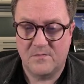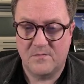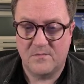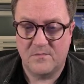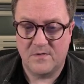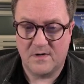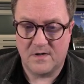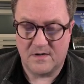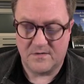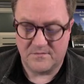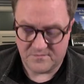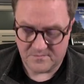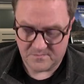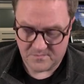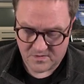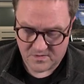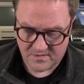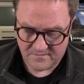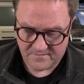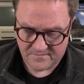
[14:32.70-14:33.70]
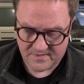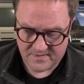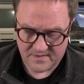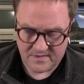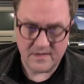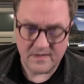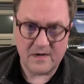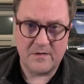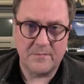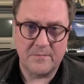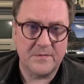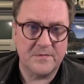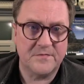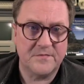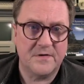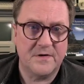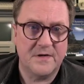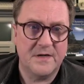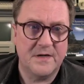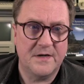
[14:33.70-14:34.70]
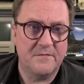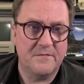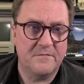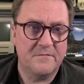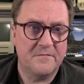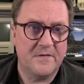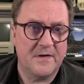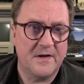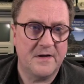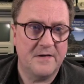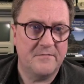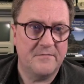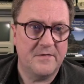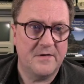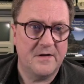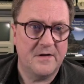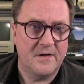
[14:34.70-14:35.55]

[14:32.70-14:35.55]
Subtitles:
We're allowed to modify. Now I'm just going to hit F5.